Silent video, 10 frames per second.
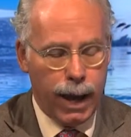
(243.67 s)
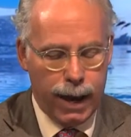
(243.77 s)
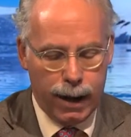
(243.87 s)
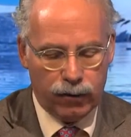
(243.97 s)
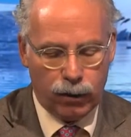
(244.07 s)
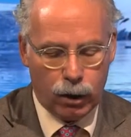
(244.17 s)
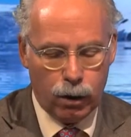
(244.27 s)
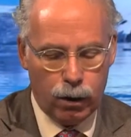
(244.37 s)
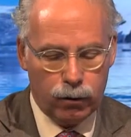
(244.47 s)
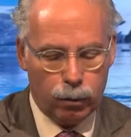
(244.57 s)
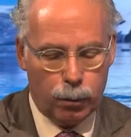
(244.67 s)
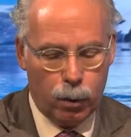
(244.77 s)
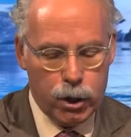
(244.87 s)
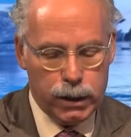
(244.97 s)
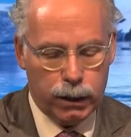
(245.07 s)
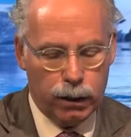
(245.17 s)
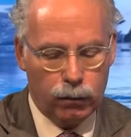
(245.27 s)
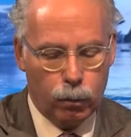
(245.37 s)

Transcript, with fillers: and as the currents were pushing us,